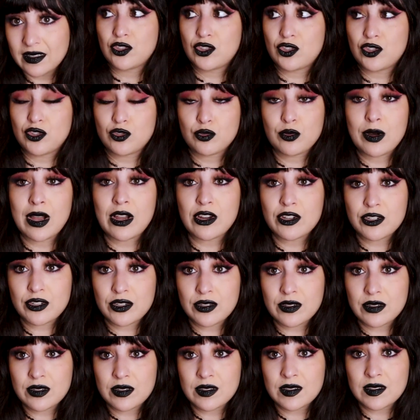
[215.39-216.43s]

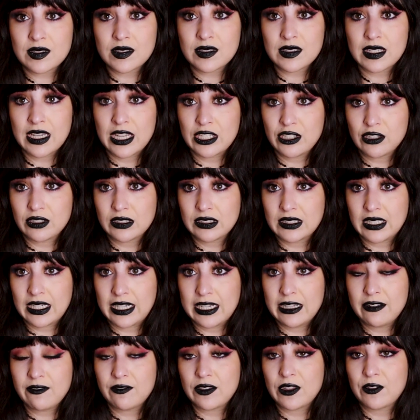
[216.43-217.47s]
structures in your
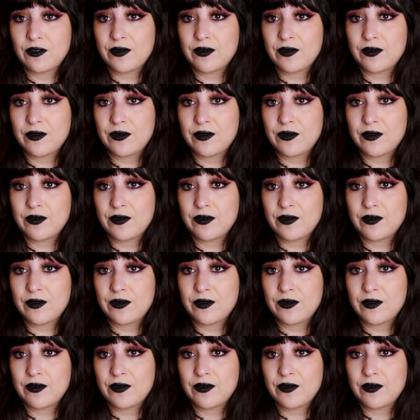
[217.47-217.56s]
life,